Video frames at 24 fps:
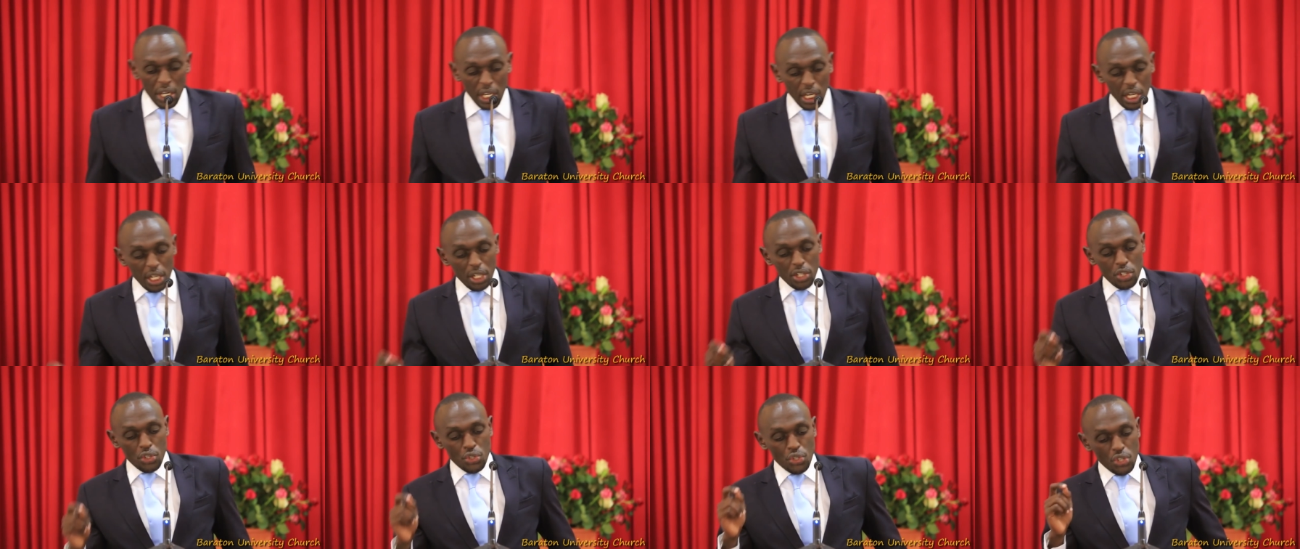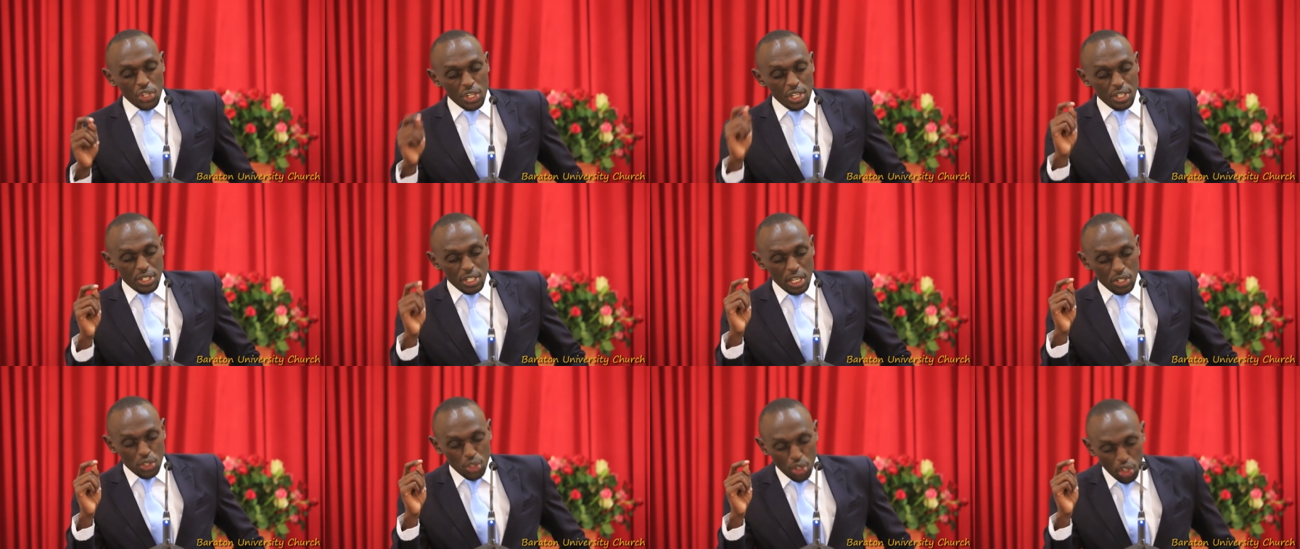And
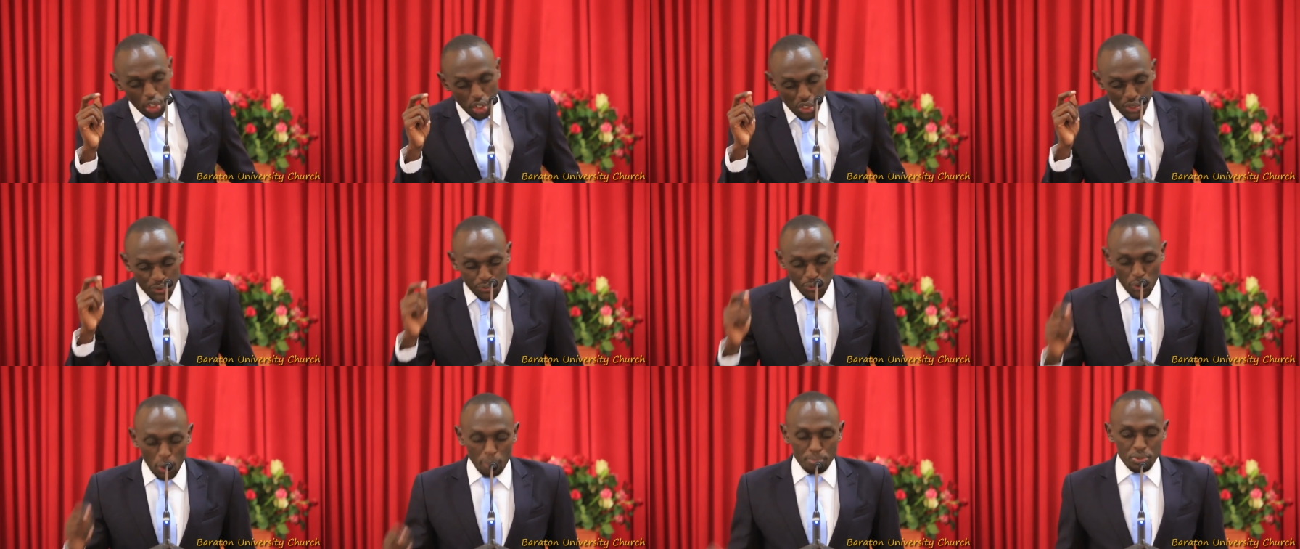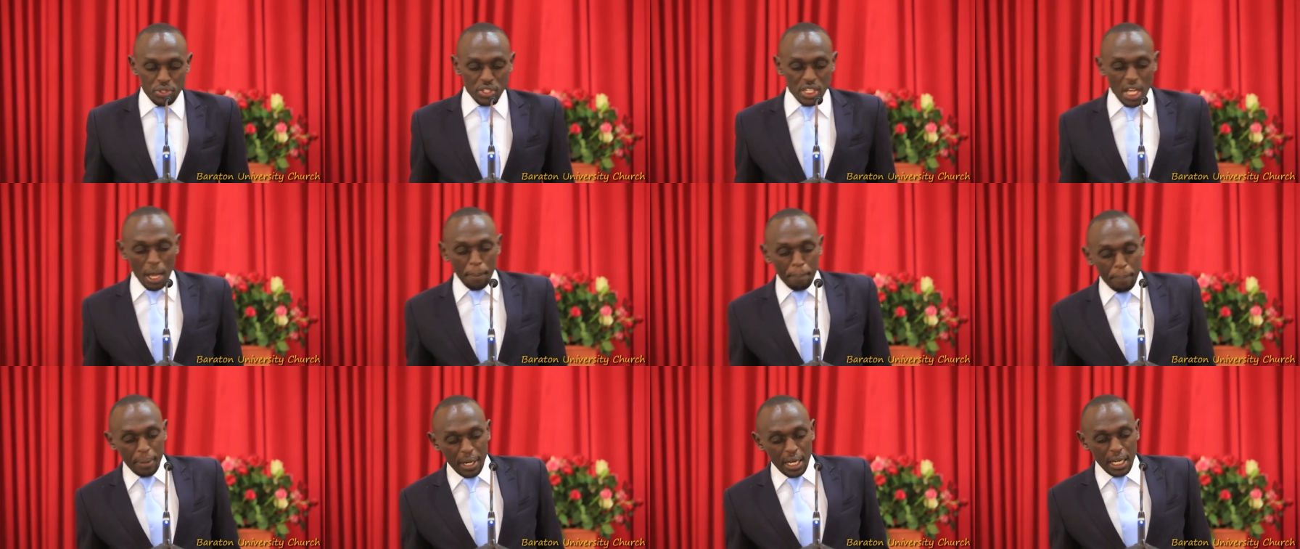Jesus rose from
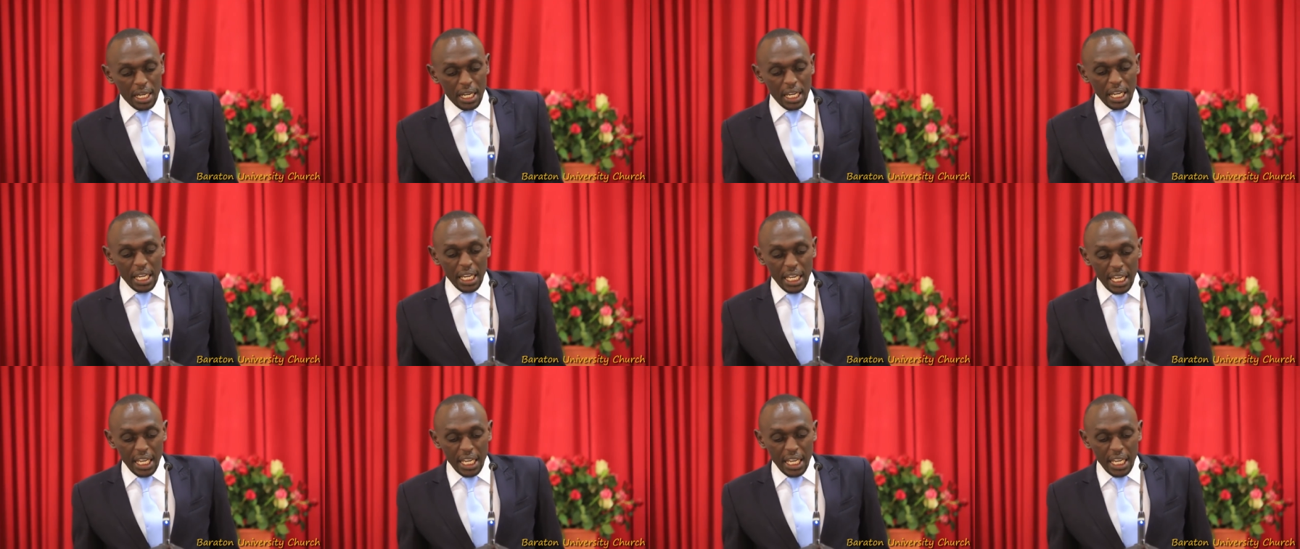supper,